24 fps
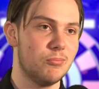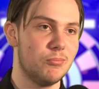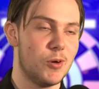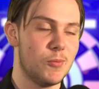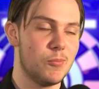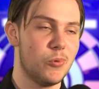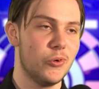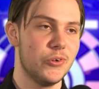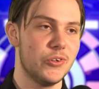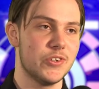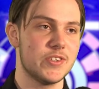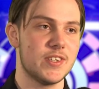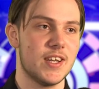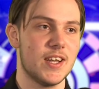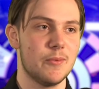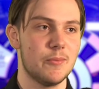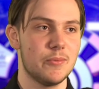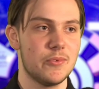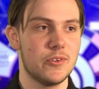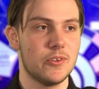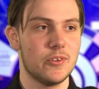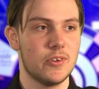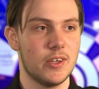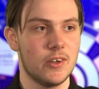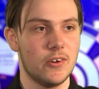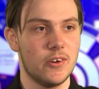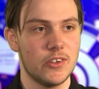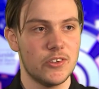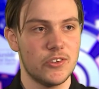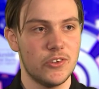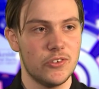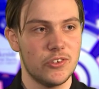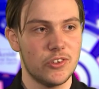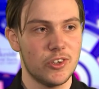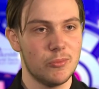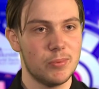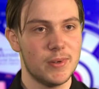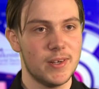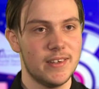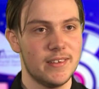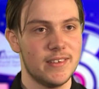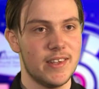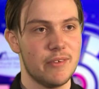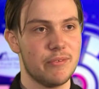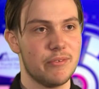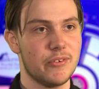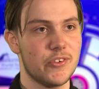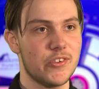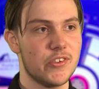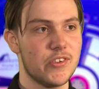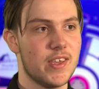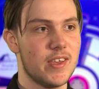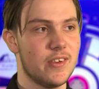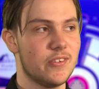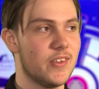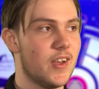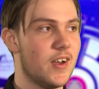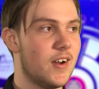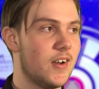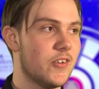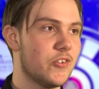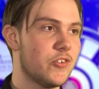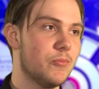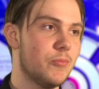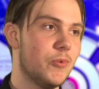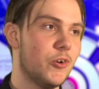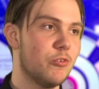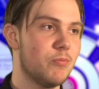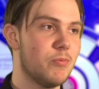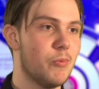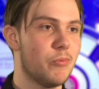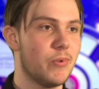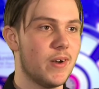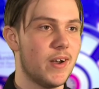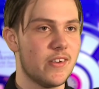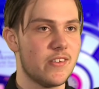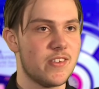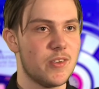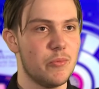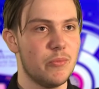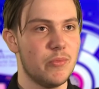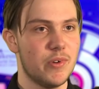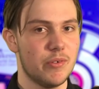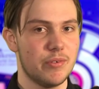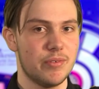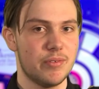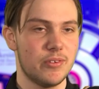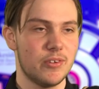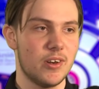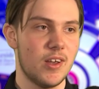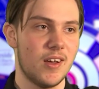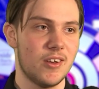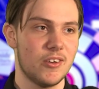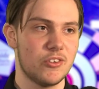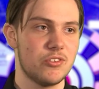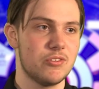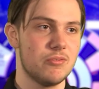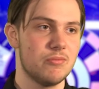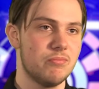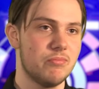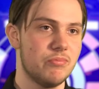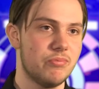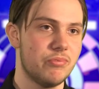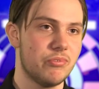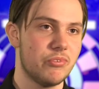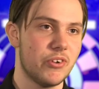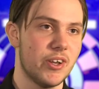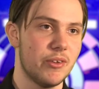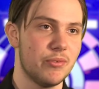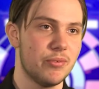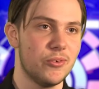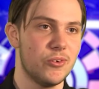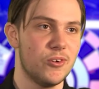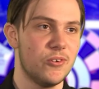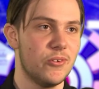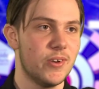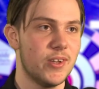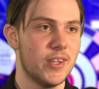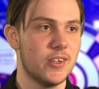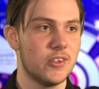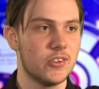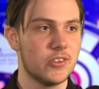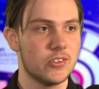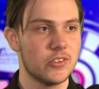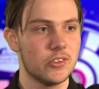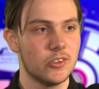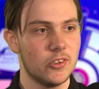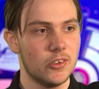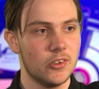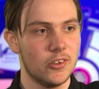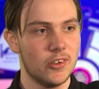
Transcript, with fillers: my point snaps, and I had to use a complete different set of darts than what I've been practicing with the last three, four weeks.